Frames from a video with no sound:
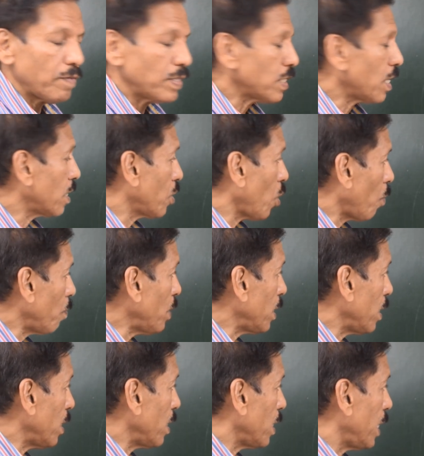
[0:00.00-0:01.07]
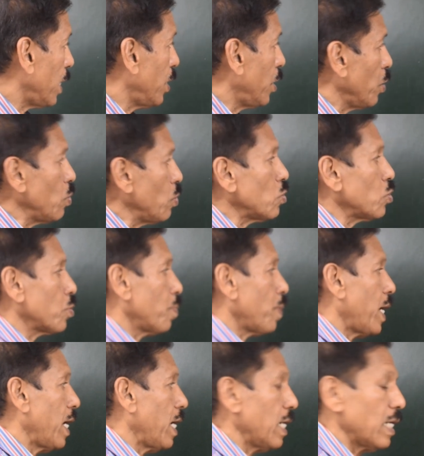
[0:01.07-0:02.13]
which are normally induced
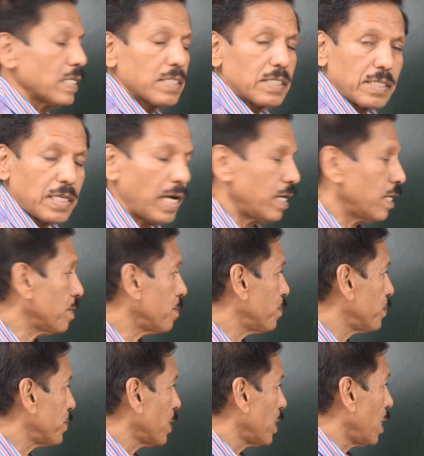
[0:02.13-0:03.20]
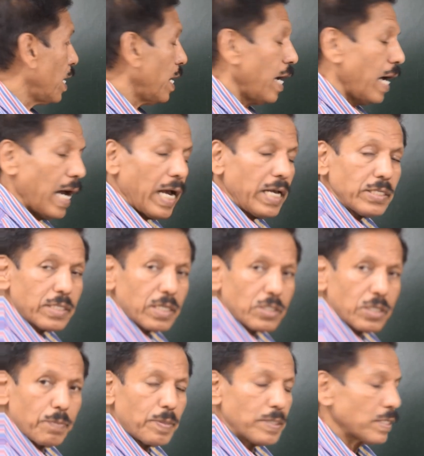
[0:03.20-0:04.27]
by Z as the
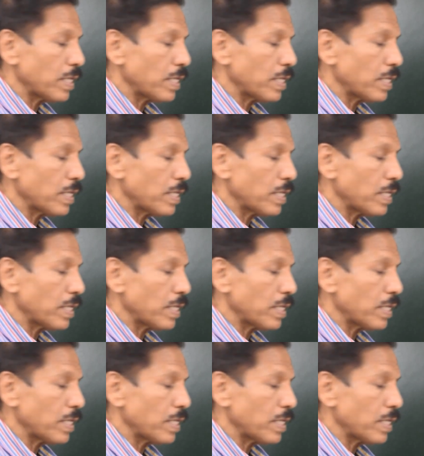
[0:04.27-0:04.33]
ship is